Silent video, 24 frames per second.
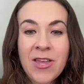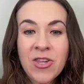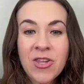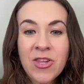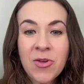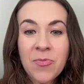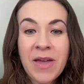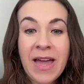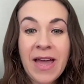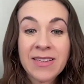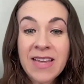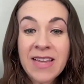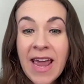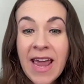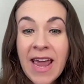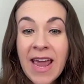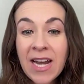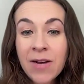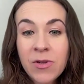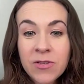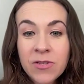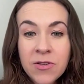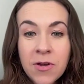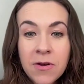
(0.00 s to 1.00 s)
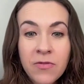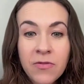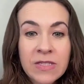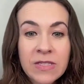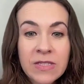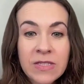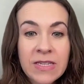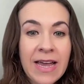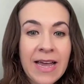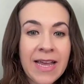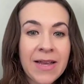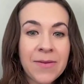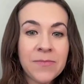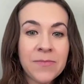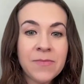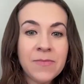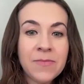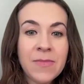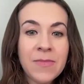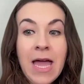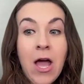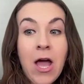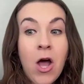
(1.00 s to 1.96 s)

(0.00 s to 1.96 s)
impacts animals over time,